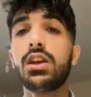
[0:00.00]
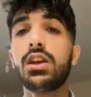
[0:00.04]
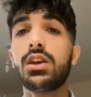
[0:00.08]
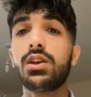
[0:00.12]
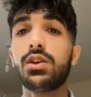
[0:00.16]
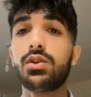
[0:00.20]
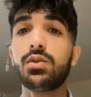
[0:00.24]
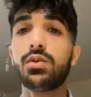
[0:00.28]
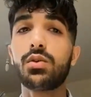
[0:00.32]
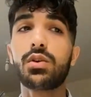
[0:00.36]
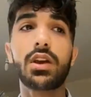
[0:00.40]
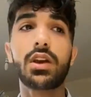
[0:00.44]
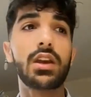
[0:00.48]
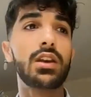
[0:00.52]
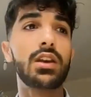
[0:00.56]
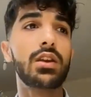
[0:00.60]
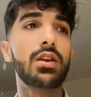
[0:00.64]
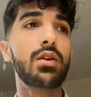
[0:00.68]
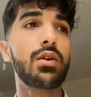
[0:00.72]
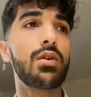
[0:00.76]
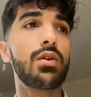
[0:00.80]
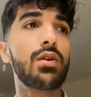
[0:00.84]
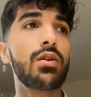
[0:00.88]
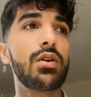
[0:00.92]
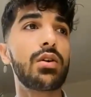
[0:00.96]
you can
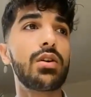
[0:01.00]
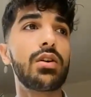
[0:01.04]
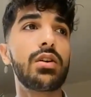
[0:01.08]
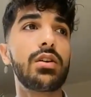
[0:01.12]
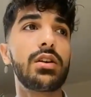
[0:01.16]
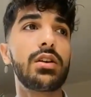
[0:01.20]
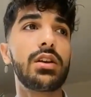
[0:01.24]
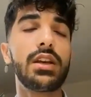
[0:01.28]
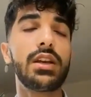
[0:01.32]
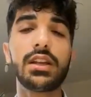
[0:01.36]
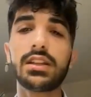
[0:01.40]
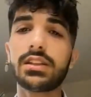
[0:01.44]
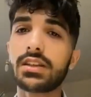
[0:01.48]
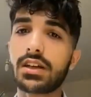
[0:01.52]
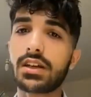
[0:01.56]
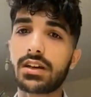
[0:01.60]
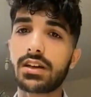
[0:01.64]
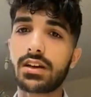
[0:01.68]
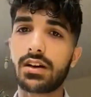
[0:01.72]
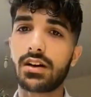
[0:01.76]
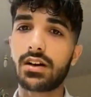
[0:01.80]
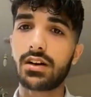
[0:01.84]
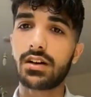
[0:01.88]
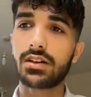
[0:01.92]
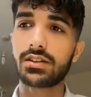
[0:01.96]
go
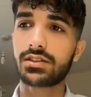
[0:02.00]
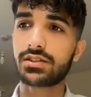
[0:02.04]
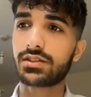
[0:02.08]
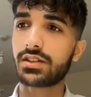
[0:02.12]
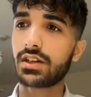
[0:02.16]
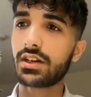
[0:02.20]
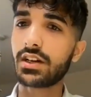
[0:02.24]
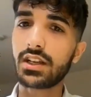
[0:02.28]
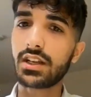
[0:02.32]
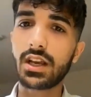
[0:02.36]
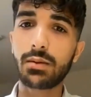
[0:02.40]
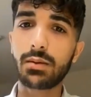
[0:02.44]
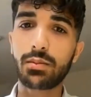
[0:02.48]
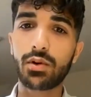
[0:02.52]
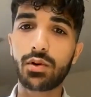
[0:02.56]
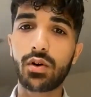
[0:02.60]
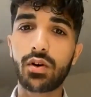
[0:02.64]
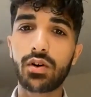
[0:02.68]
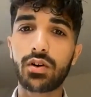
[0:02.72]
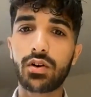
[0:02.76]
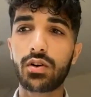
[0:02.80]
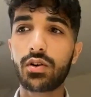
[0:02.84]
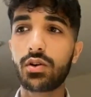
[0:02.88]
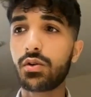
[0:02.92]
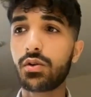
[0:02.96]
either study
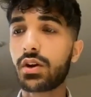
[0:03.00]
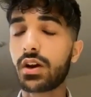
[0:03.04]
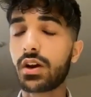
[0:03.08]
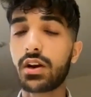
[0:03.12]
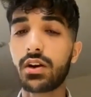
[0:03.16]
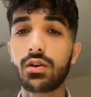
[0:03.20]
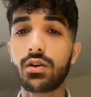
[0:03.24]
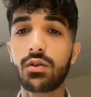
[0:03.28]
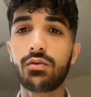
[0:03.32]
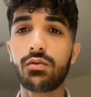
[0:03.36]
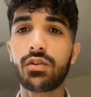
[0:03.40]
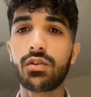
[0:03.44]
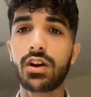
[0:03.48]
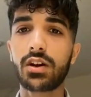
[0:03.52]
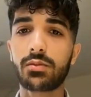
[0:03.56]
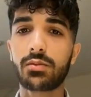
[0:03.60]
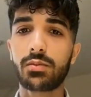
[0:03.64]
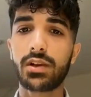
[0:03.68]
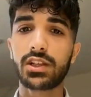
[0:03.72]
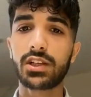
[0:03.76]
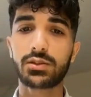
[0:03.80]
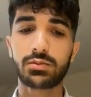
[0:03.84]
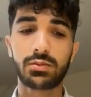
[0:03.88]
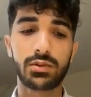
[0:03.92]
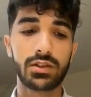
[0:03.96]
abroad or you can do work
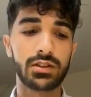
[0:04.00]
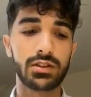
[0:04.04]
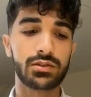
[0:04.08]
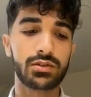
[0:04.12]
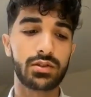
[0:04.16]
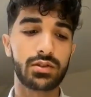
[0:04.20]
placement.